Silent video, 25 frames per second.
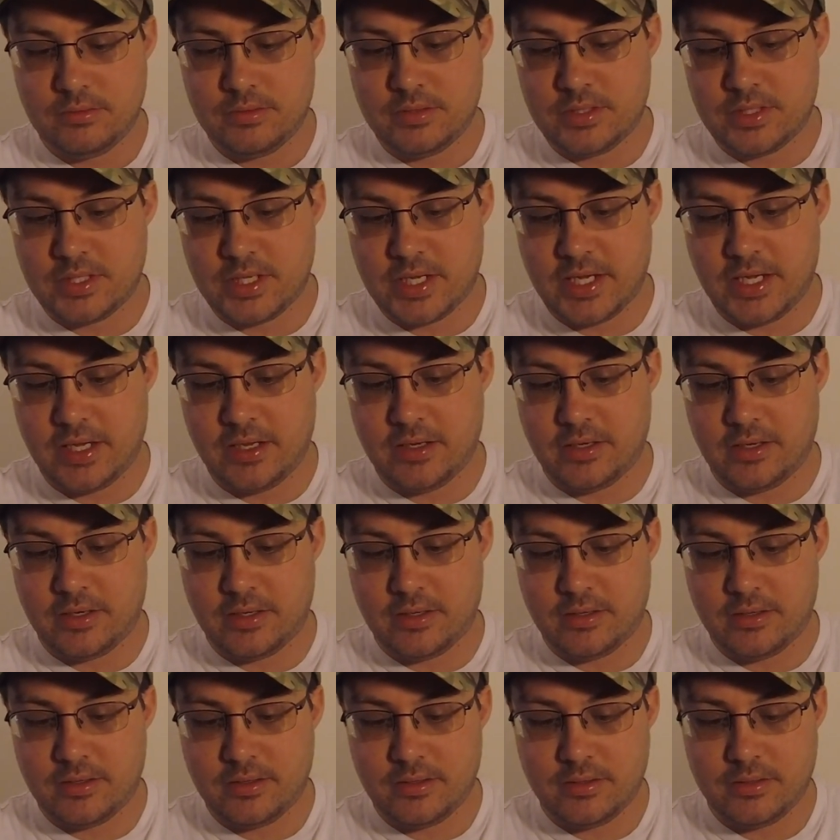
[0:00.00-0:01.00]
tighten
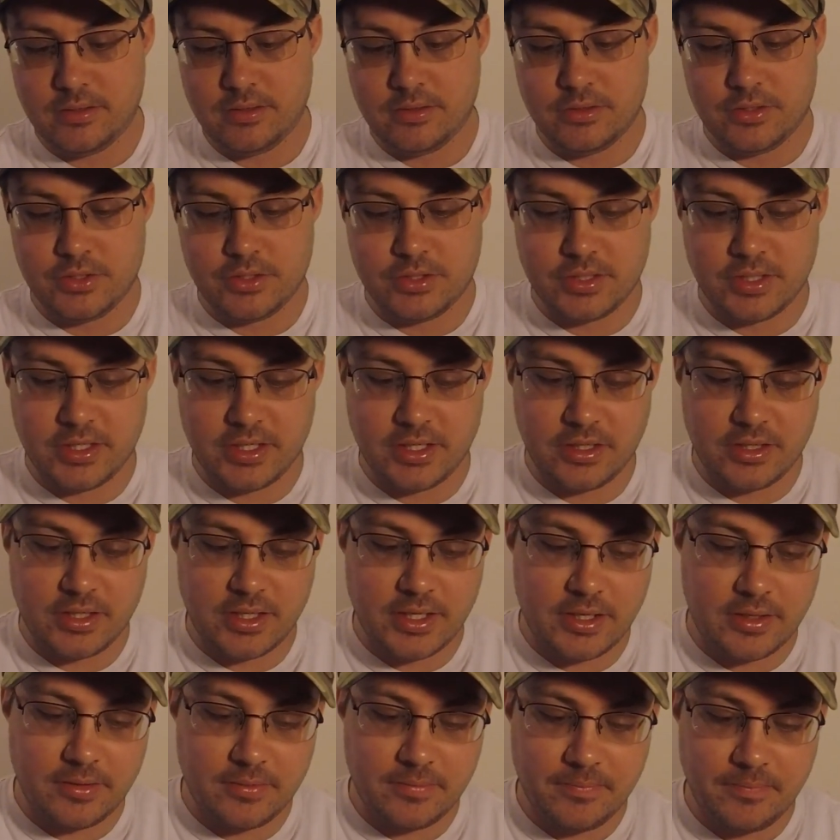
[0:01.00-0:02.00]
it just like
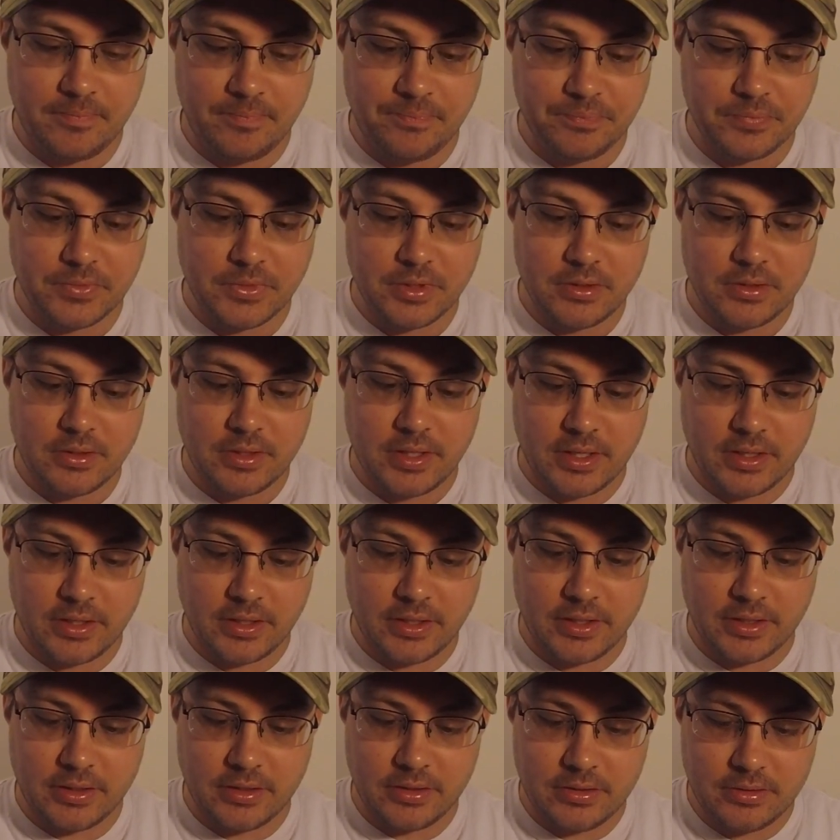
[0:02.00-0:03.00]
that, kind of
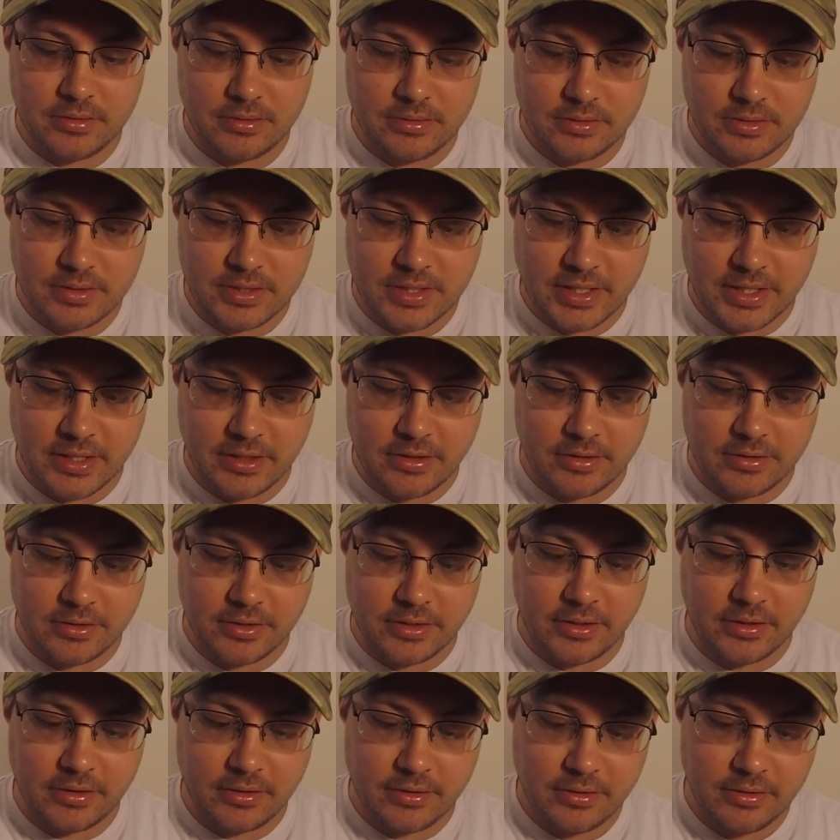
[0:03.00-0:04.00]
get it tight on
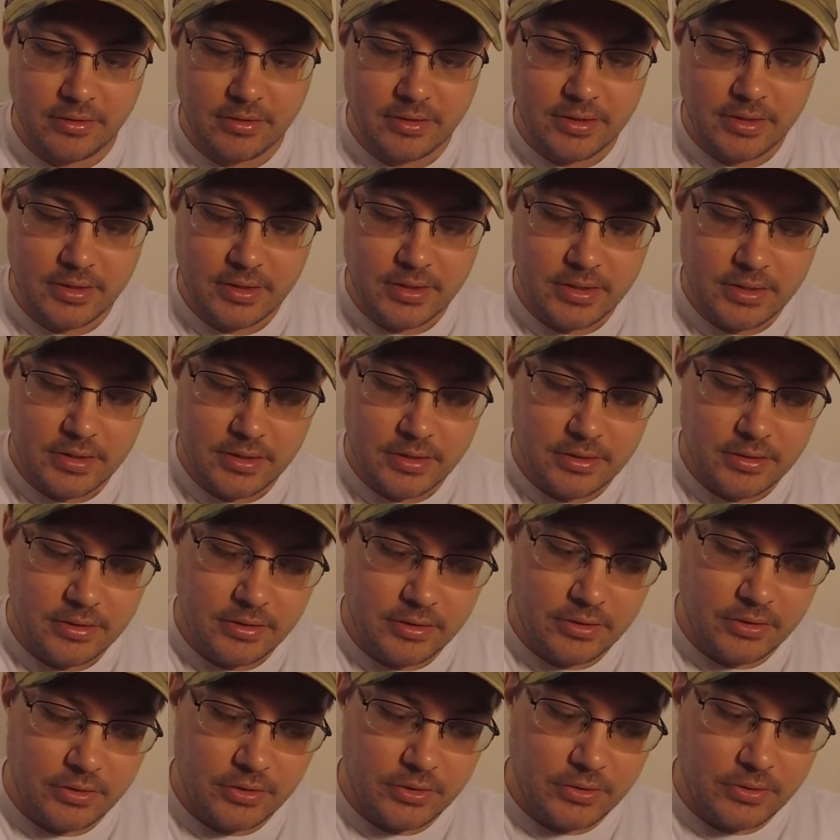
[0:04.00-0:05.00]
there,
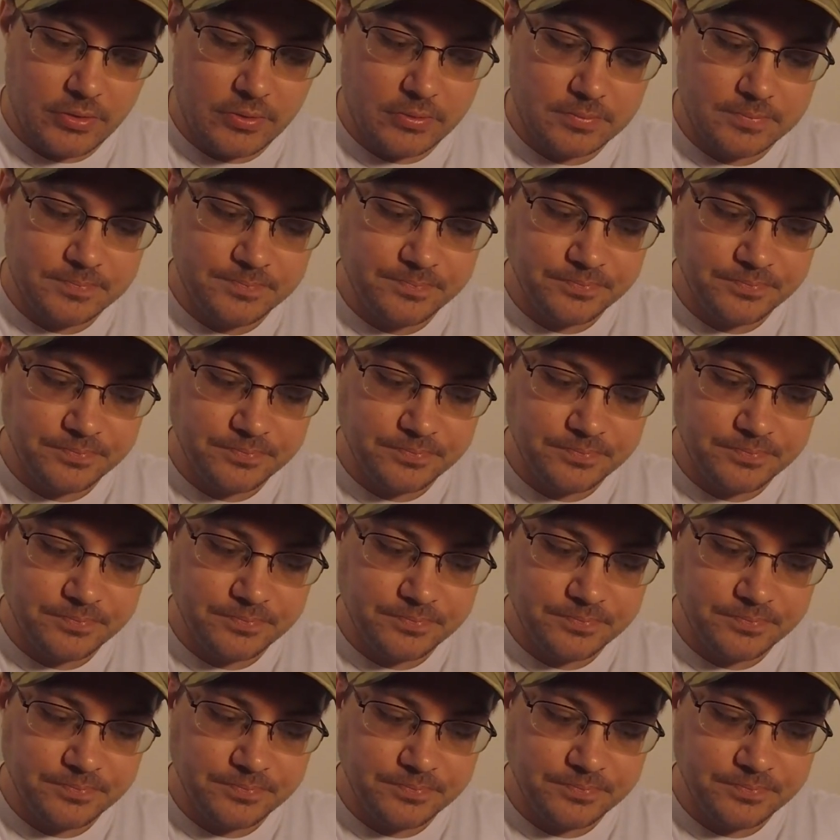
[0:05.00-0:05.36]
you know,